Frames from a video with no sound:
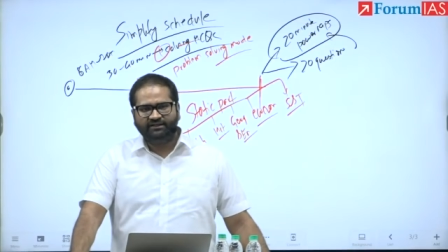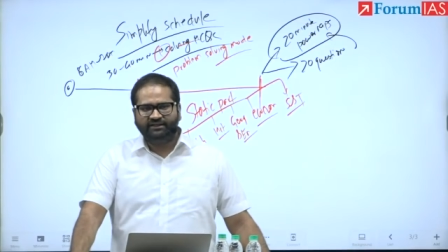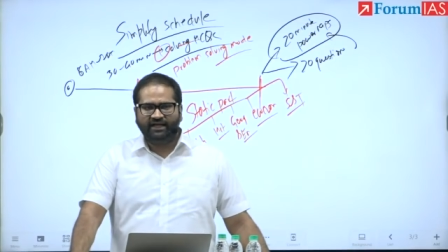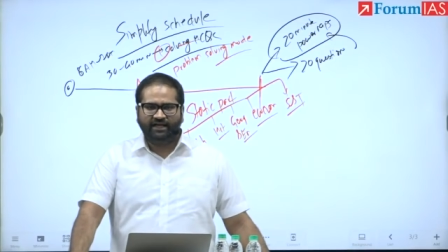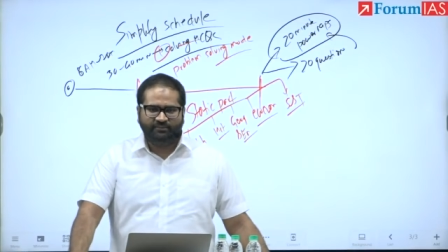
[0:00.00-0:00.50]

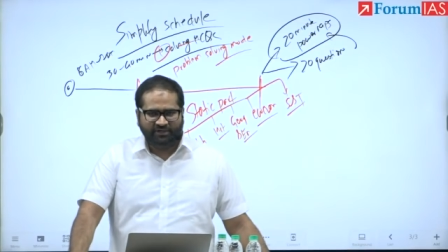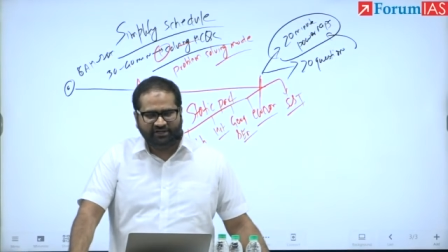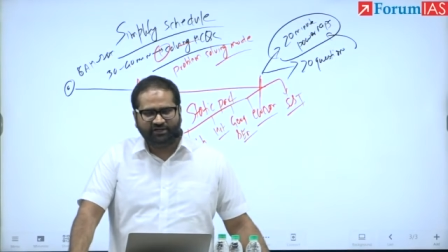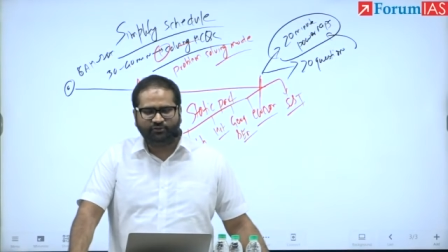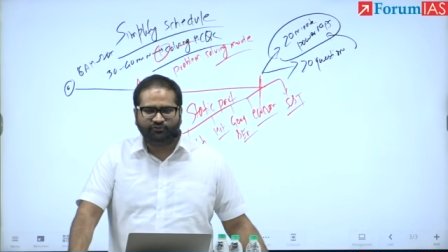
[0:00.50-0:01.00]
the
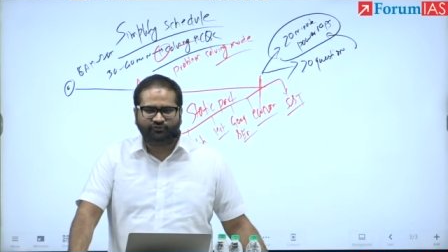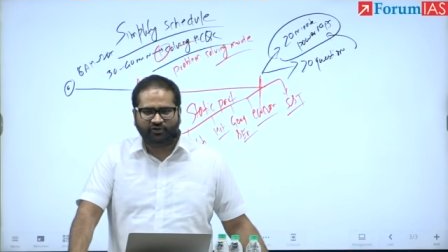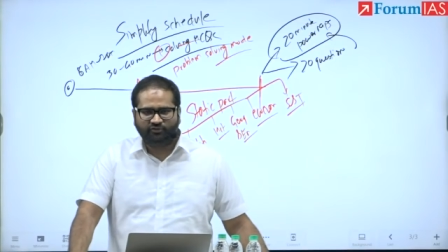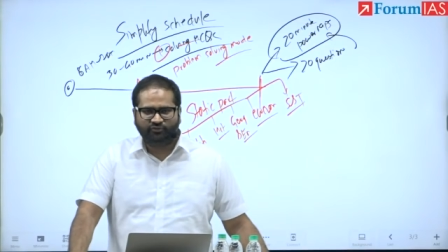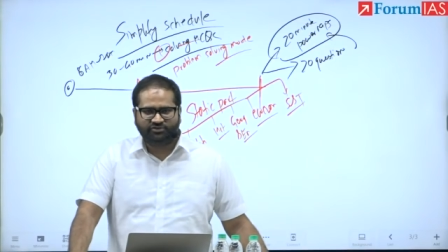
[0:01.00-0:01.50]
ability to
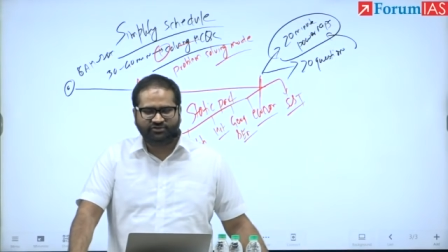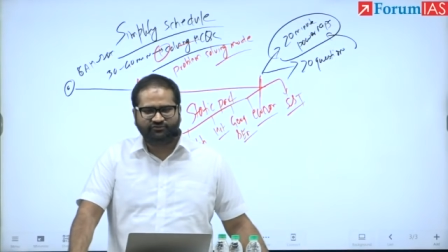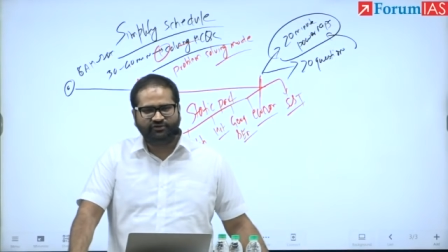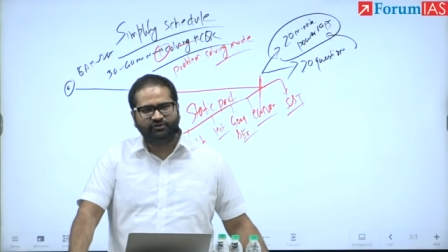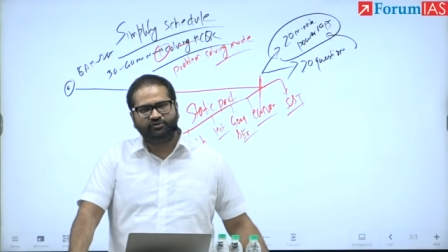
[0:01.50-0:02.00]
solve questions
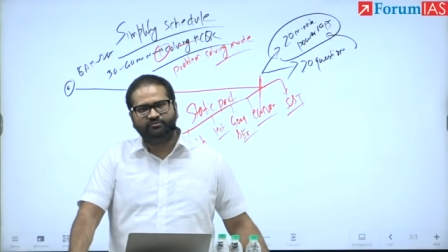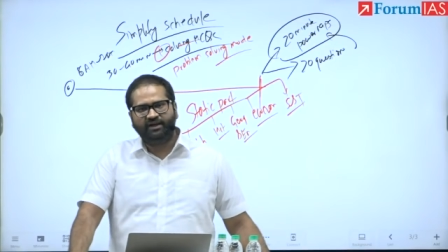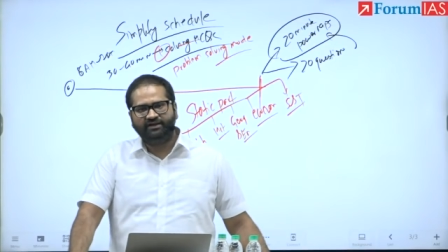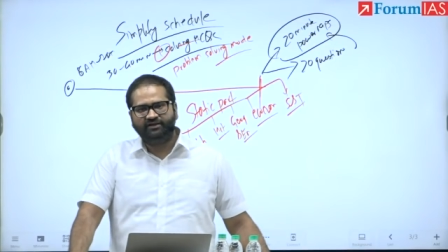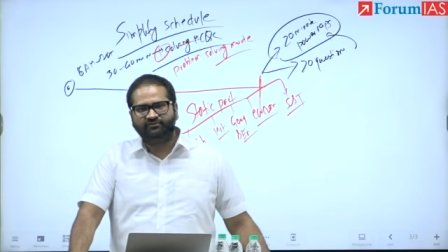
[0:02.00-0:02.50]
where your
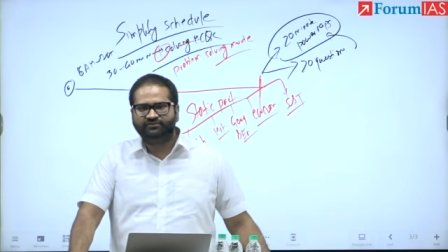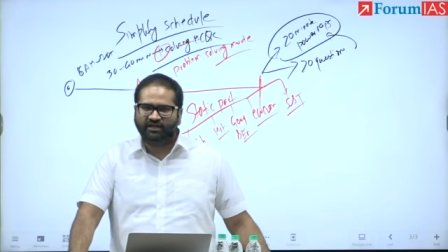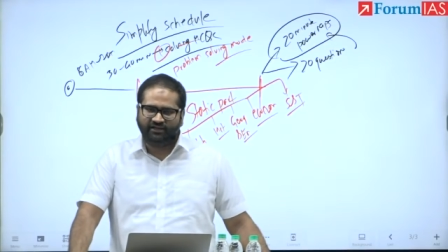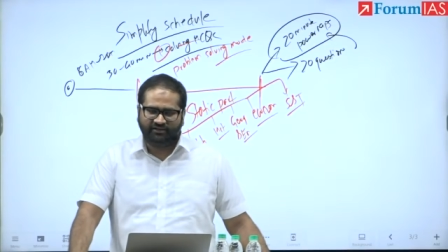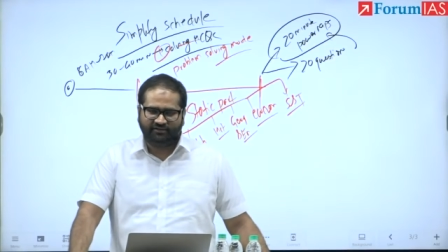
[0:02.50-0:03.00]
mind is
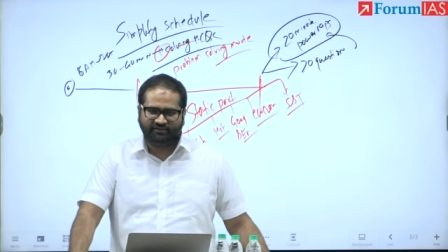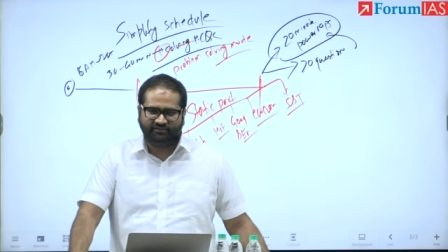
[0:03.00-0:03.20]
tired